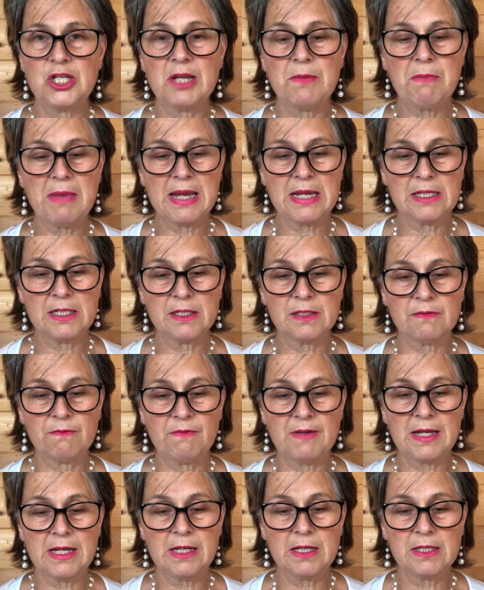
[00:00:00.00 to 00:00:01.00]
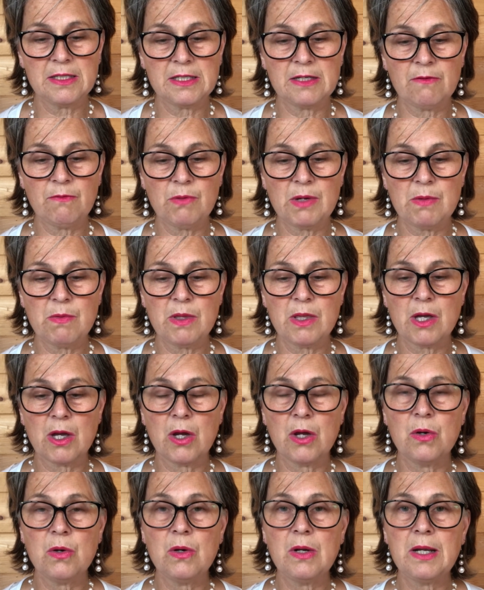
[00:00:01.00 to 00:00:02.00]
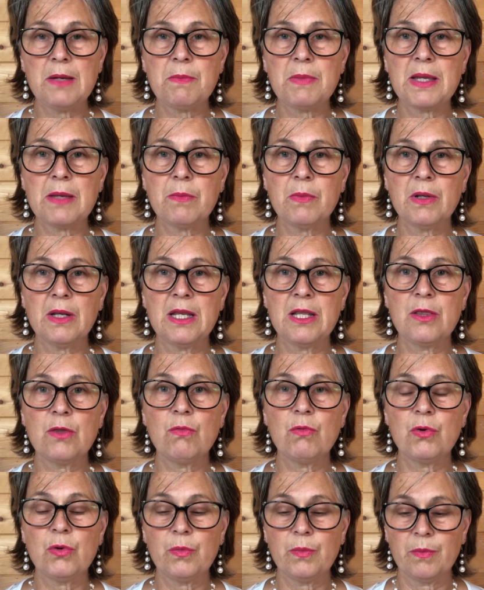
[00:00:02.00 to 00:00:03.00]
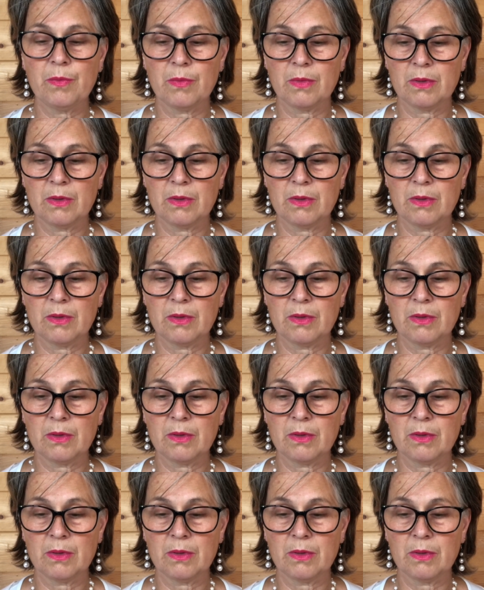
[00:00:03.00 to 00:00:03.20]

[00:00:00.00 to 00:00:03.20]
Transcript: made us feel as if we were the only people in the room.